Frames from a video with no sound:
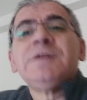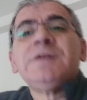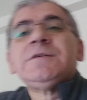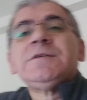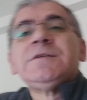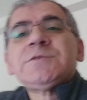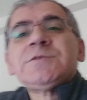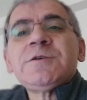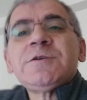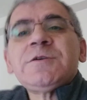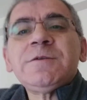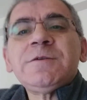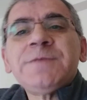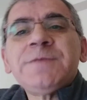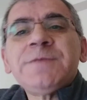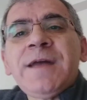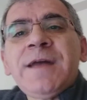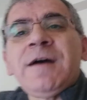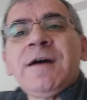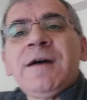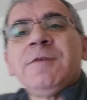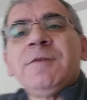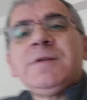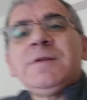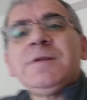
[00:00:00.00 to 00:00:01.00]
So
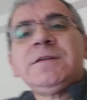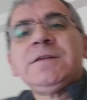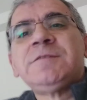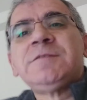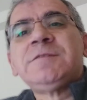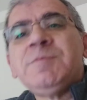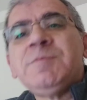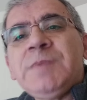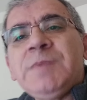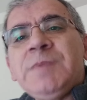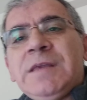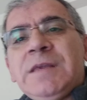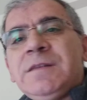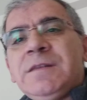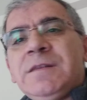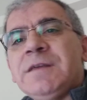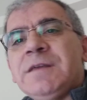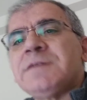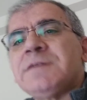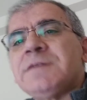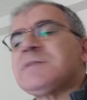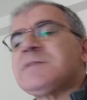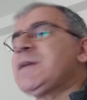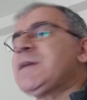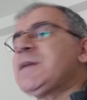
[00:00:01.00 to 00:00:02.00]
now the
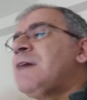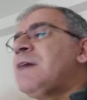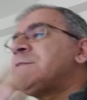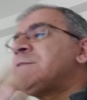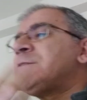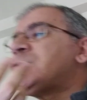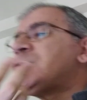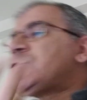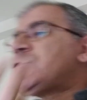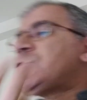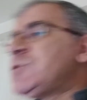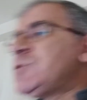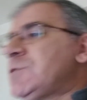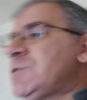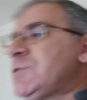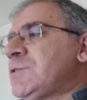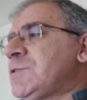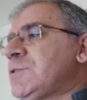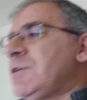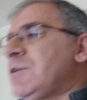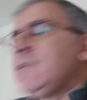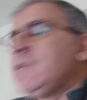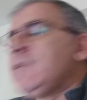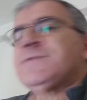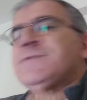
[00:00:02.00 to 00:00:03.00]
meanings and the truth
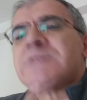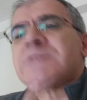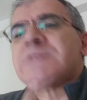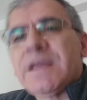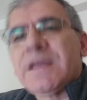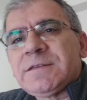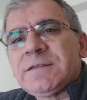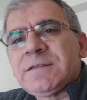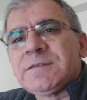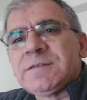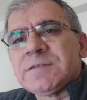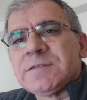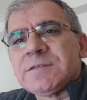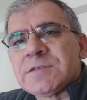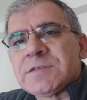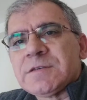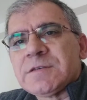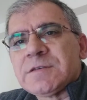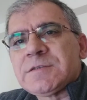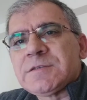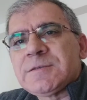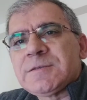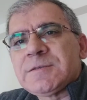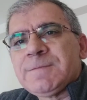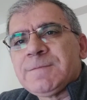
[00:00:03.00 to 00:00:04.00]
of
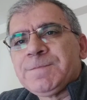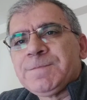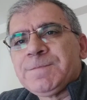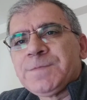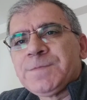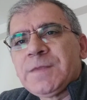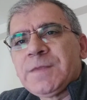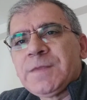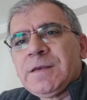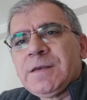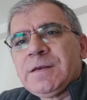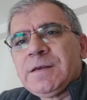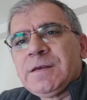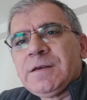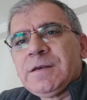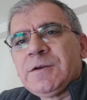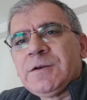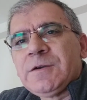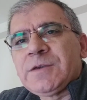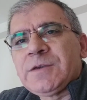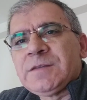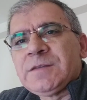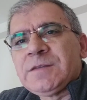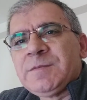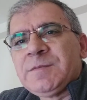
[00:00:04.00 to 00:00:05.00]
sentences,
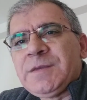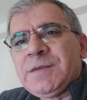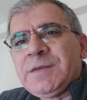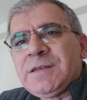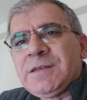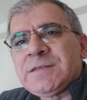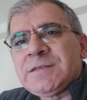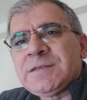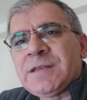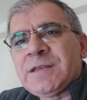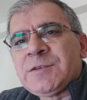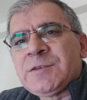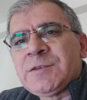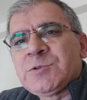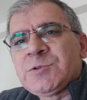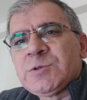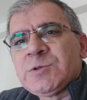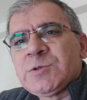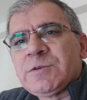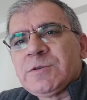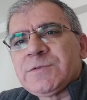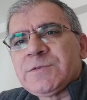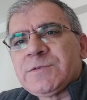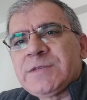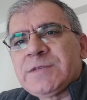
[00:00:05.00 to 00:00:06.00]
okay, the meanings and the
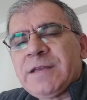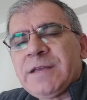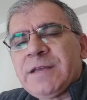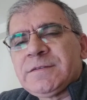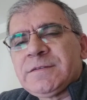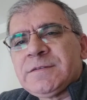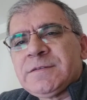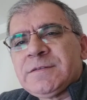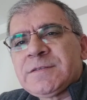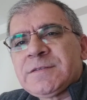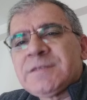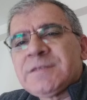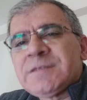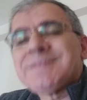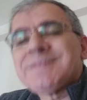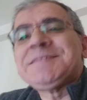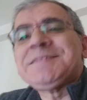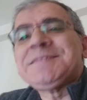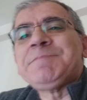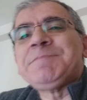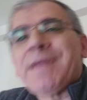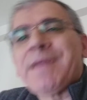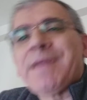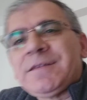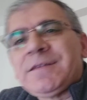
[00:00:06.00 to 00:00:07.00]
truth of sentences
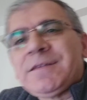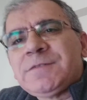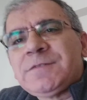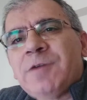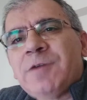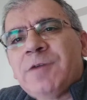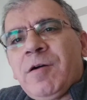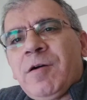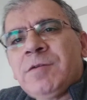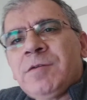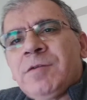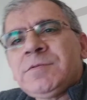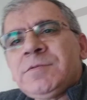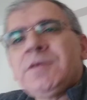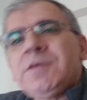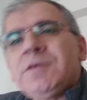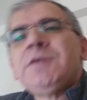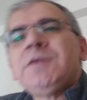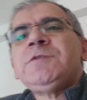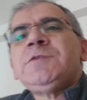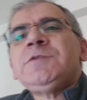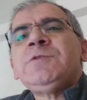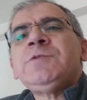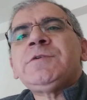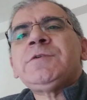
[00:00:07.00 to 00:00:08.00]
depend
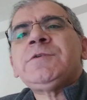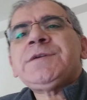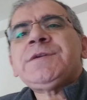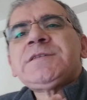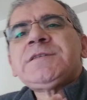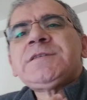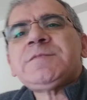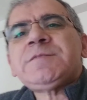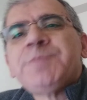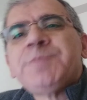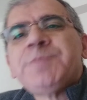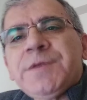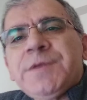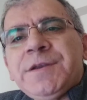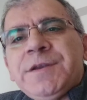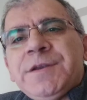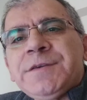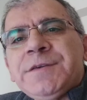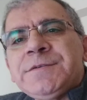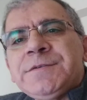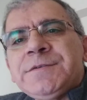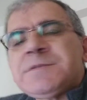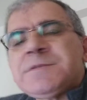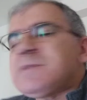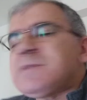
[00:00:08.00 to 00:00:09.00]
on your
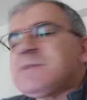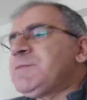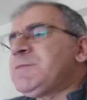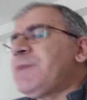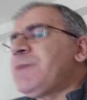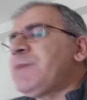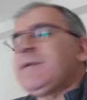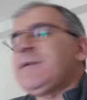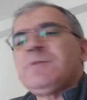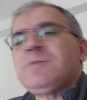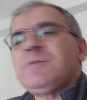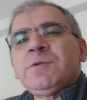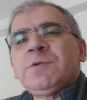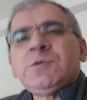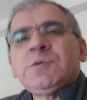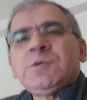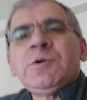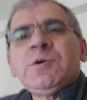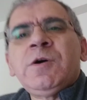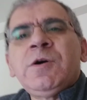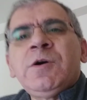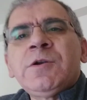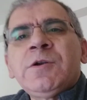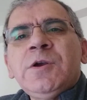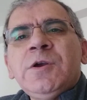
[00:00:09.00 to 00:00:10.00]
experience, depend on
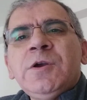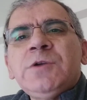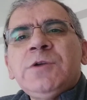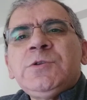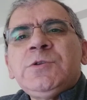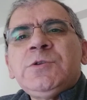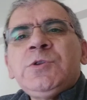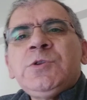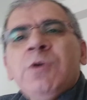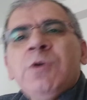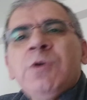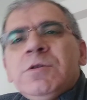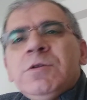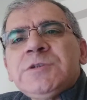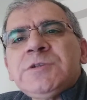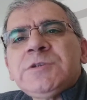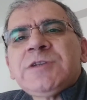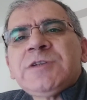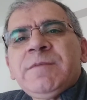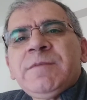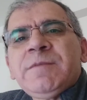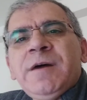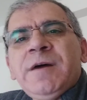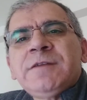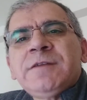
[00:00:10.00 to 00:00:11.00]
your knowledge
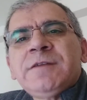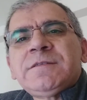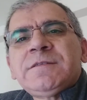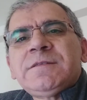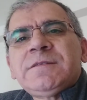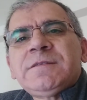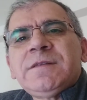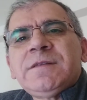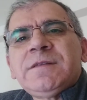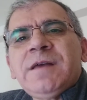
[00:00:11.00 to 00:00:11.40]
about